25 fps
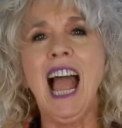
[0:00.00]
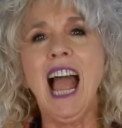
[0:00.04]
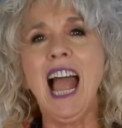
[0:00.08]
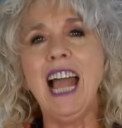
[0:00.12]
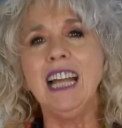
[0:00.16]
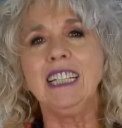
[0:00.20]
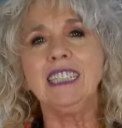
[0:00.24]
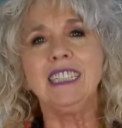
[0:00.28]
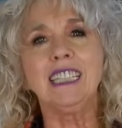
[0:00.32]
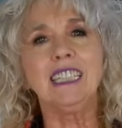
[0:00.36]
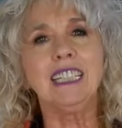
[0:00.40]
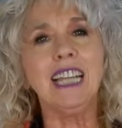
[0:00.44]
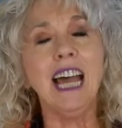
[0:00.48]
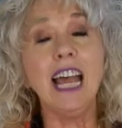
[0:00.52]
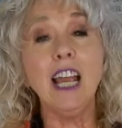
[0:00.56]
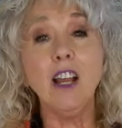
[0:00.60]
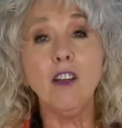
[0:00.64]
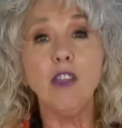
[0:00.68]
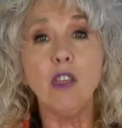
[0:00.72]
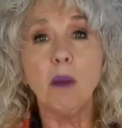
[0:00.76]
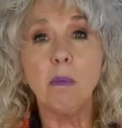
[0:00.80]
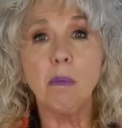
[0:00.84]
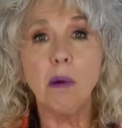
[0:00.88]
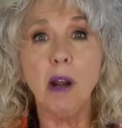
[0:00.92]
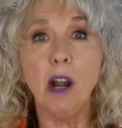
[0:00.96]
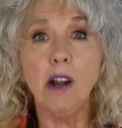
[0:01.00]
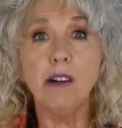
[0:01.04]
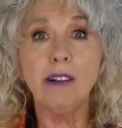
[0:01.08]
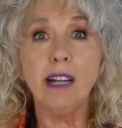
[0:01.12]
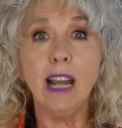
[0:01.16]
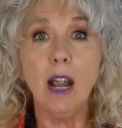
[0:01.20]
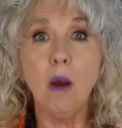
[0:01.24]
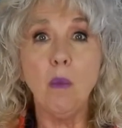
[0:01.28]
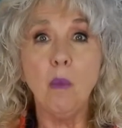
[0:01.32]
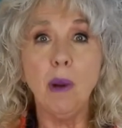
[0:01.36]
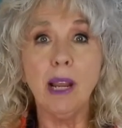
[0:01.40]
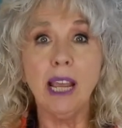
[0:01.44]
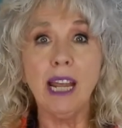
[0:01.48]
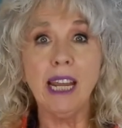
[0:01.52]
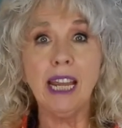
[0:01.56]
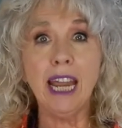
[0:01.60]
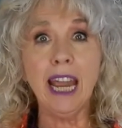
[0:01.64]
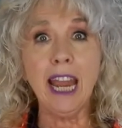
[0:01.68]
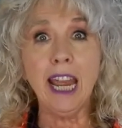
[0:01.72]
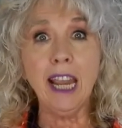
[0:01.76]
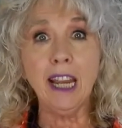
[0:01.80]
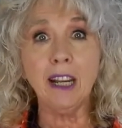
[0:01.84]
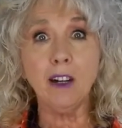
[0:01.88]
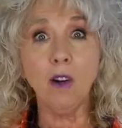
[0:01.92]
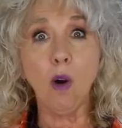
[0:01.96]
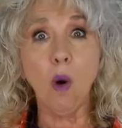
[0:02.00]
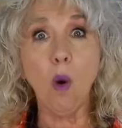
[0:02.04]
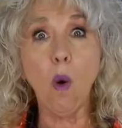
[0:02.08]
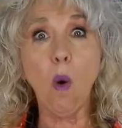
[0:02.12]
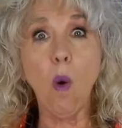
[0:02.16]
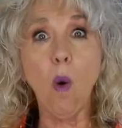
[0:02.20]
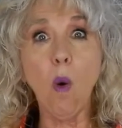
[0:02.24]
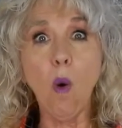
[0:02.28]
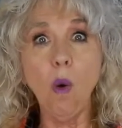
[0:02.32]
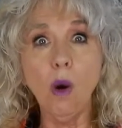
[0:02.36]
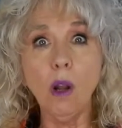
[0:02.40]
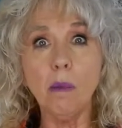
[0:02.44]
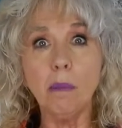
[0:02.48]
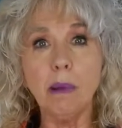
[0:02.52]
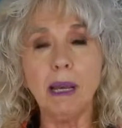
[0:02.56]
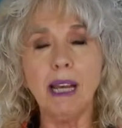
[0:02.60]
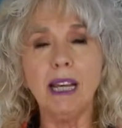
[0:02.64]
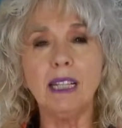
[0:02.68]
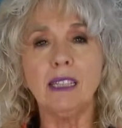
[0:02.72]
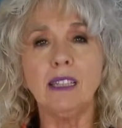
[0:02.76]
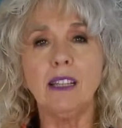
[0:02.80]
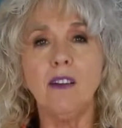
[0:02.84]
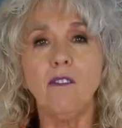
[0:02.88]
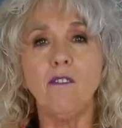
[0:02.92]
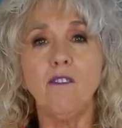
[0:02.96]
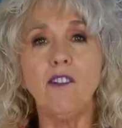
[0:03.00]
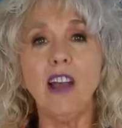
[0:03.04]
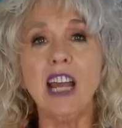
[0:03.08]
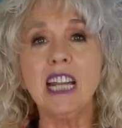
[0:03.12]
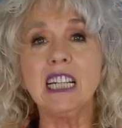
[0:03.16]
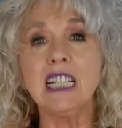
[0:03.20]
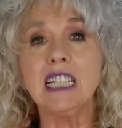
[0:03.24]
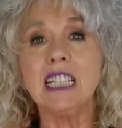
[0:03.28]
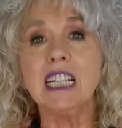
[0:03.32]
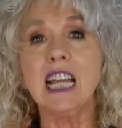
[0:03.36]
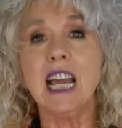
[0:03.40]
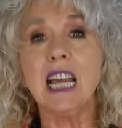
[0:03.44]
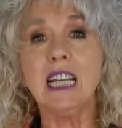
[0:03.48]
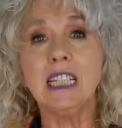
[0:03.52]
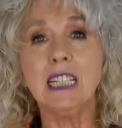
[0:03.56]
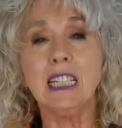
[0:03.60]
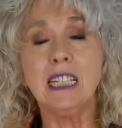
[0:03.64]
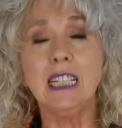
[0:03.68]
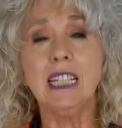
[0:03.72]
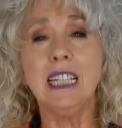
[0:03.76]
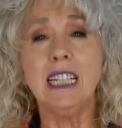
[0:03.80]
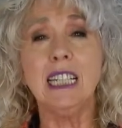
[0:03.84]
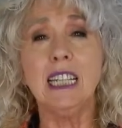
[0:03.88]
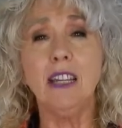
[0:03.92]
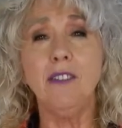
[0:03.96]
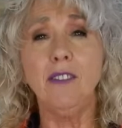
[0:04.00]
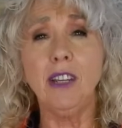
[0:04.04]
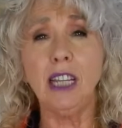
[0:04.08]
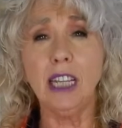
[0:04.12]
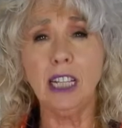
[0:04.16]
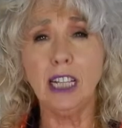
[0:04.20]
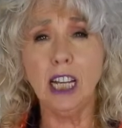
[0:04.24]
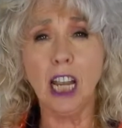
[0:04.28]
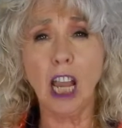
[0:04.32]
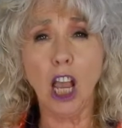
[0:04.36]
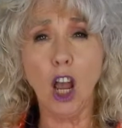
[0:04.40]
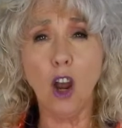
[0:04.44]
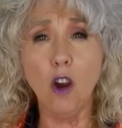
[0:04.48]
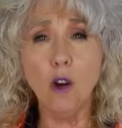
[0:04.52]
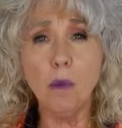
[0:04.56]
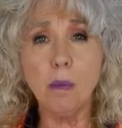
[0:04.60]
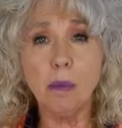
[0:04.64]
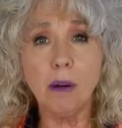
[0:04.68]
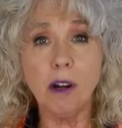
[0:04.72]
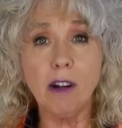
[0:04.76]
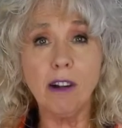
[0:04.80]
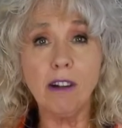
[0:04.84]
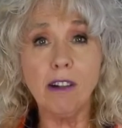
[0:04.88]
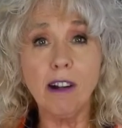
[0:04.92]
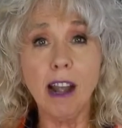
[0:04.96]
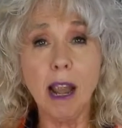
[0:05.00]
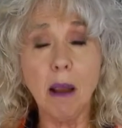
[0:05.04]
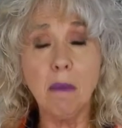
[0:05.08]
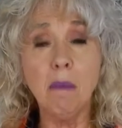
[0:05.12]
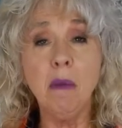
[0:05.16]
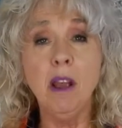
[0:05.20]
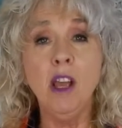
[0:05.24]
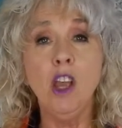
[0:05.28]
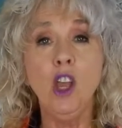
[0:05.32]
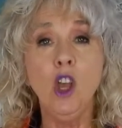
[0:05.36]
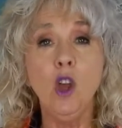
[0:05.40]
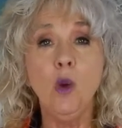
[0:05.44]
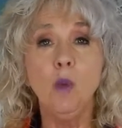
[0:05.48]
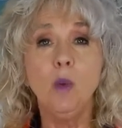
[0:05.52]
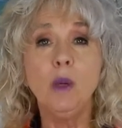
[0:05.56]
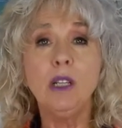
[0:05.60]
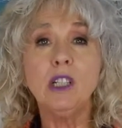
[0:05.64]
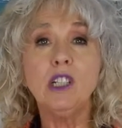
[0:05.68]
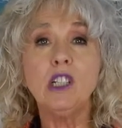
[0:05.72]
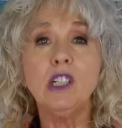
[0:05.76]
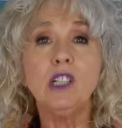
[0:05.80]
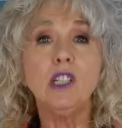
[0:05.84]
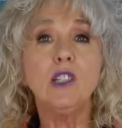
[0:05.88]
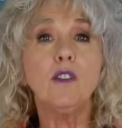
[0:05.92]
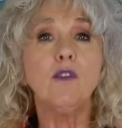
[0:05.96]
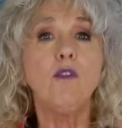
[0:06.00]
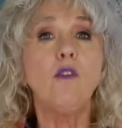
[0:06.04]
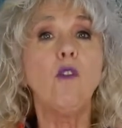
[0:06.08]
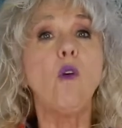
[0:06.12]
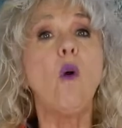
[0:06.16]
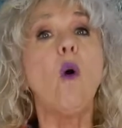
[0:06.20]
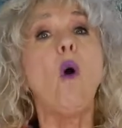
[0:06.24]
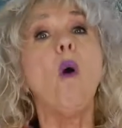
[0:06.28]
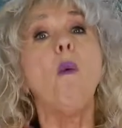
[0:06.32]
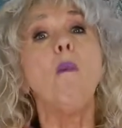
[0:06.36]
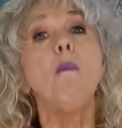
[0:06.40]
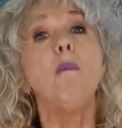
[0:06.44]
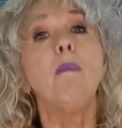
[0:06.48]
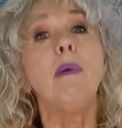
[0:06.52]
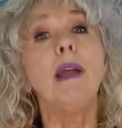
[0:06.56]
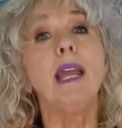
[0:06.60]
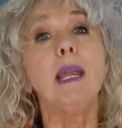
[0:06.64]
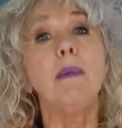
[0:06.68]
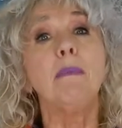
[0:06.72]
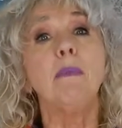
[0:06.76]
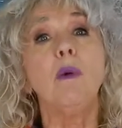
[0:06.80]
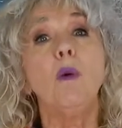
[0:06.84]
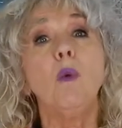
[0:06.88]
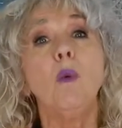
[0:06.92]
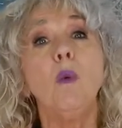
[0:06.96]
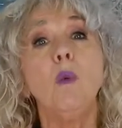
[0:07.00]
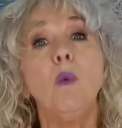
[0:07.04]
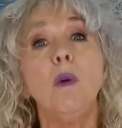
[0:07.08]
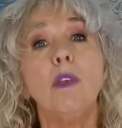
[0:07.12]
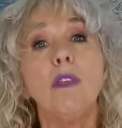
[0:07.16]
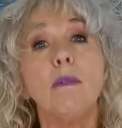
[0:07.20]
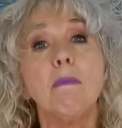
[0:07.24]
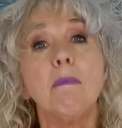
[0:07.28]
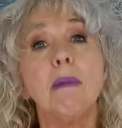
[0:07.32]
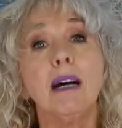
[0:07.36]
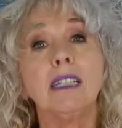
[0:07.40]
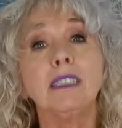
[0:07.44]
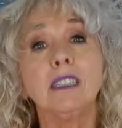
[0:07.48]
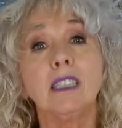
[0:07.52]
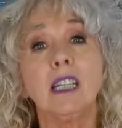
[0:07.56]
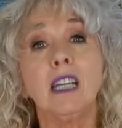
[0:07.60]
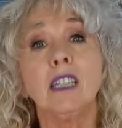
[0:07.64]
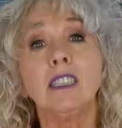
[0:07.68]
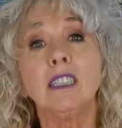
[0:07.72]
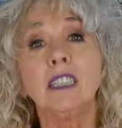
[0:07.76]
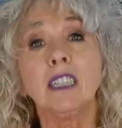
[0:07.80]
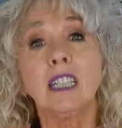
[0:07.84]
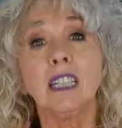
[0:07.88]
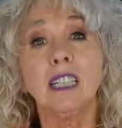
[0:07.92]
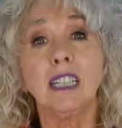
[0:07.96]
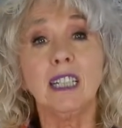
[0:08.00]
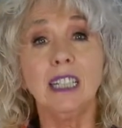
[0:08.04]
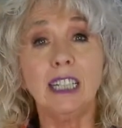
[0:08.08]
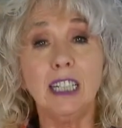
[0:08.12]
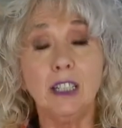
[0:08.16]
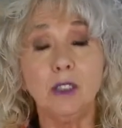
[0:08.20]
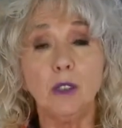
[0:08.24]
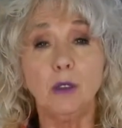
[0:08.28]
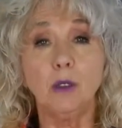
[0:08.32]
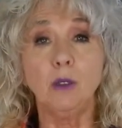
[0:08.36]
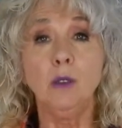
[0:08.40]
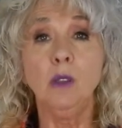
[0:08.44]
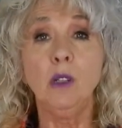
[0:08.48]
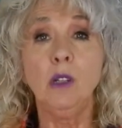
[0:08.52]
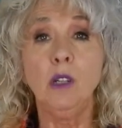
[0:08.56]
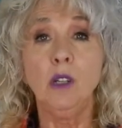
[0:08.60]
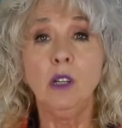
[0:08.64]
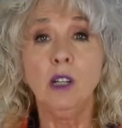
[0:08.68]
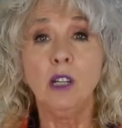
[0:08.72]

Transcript: And today on the program, we're going to hear all about the fantastic Giving It a Go program, which is for people with musculoskeletal